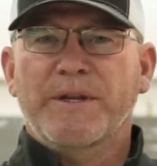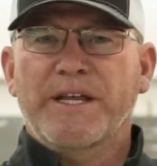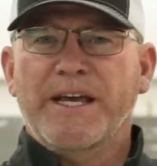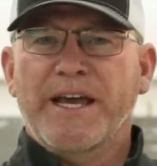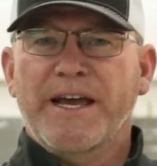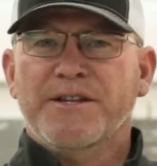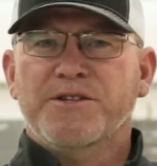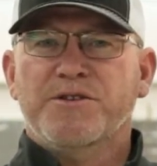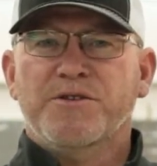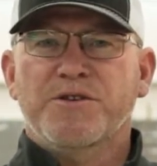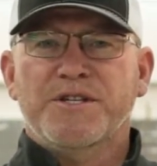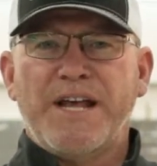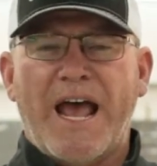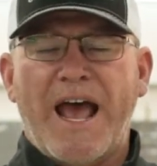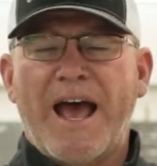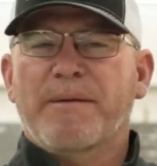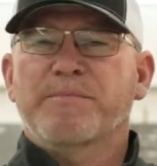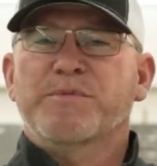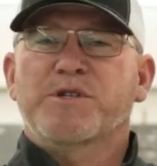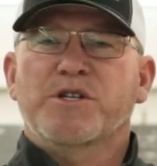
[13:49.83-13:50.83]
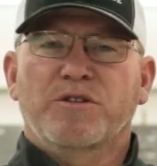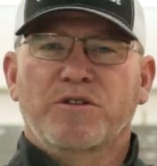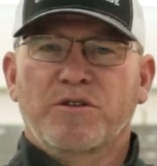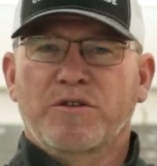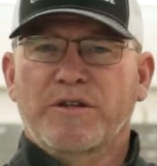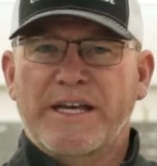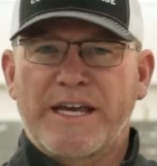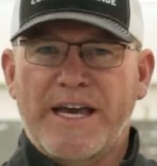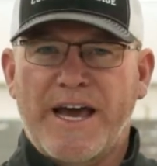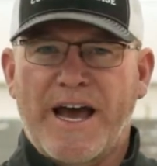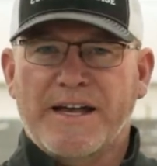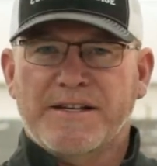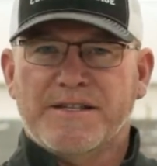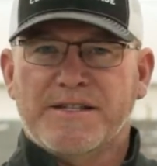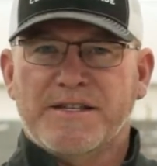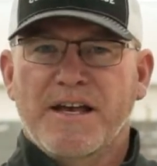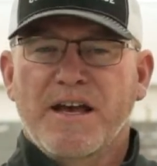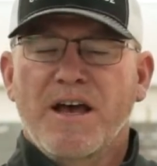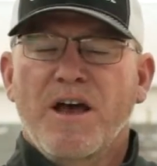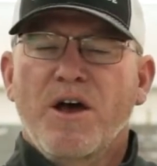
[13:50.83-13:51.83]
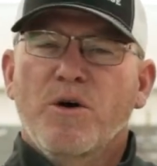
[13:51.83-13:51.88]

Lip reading: And the answer is absolutely yes.